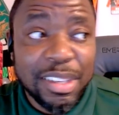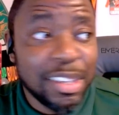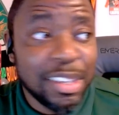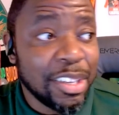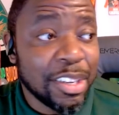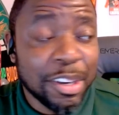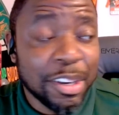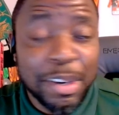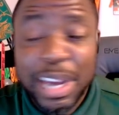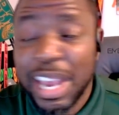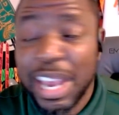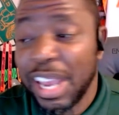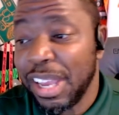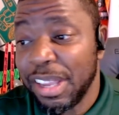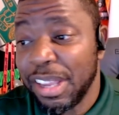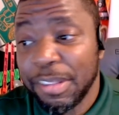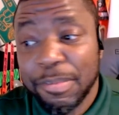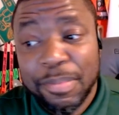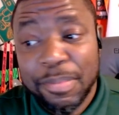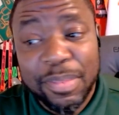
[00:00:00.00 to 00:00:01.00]

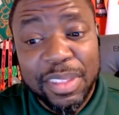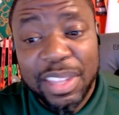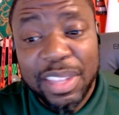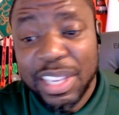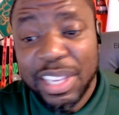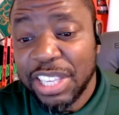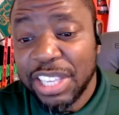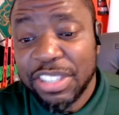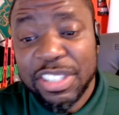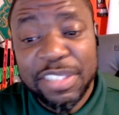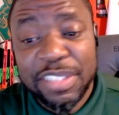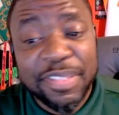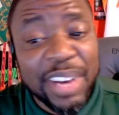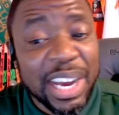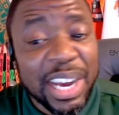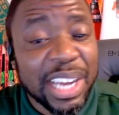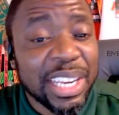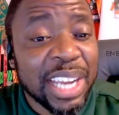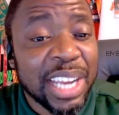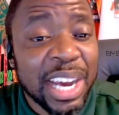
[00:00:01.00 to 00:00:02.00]
Hey, get your
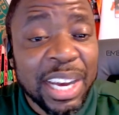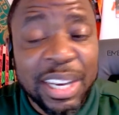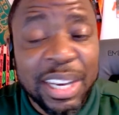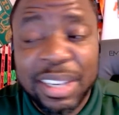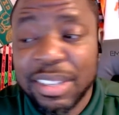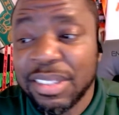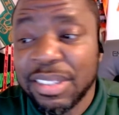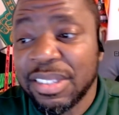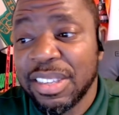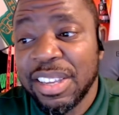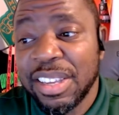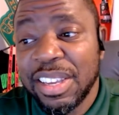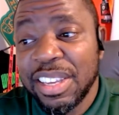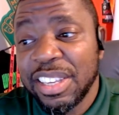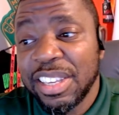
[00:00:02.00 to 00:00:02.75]
Divine Nines.